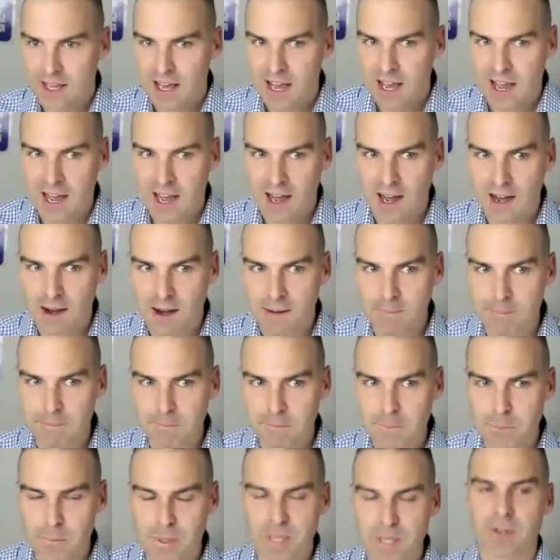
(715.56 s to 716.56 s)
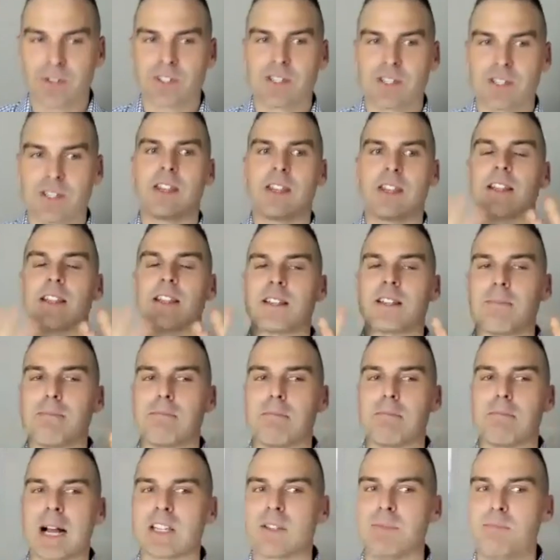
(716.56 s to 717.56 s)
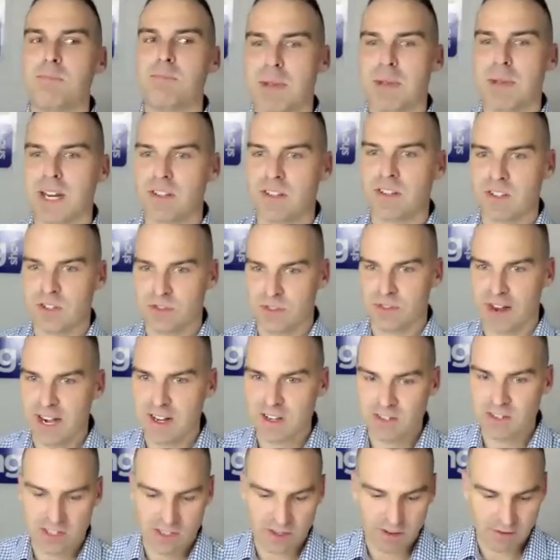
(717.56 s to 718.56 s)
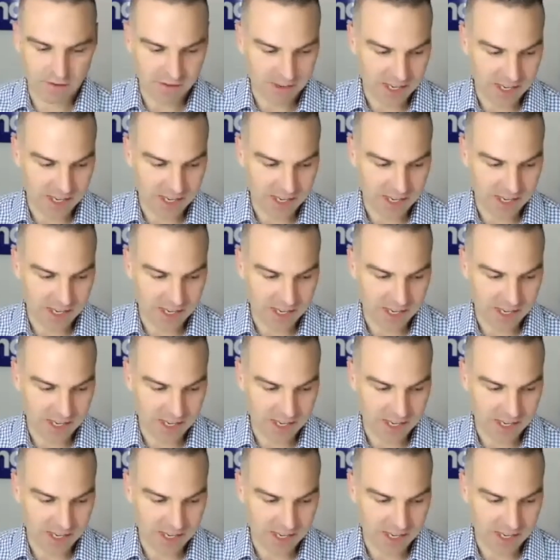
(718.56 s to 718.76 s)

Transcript: um, because I think there's a much better strategy of